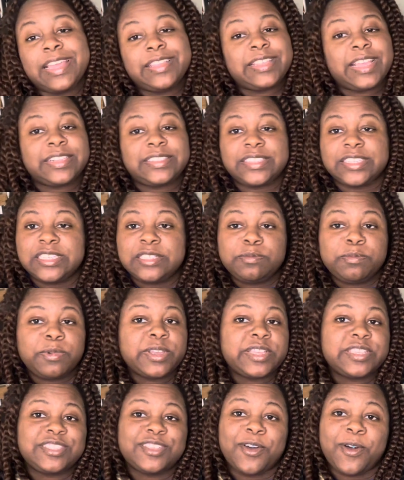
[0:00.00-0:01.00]
that this
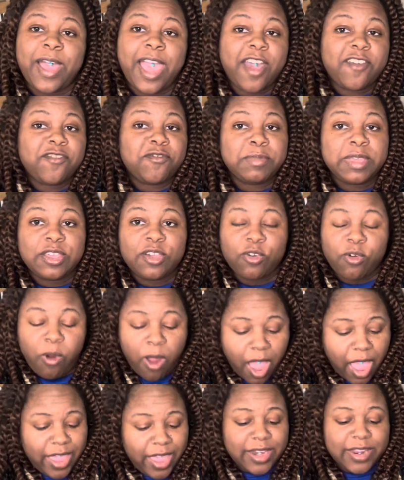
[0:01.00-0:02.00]
book is going to have me
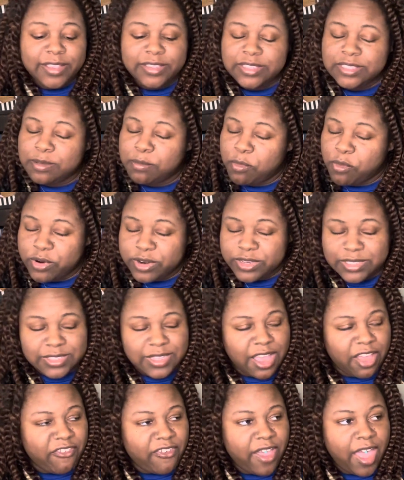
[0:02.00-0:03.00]
crying and some more
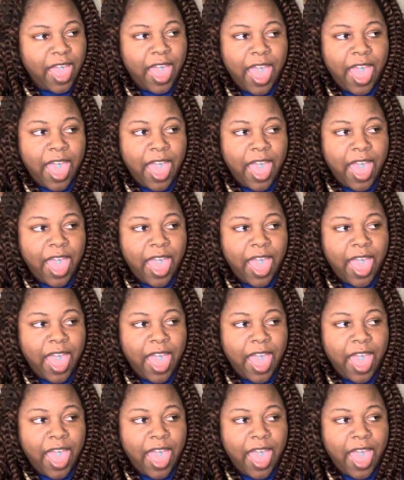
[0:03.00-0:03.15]
stuff.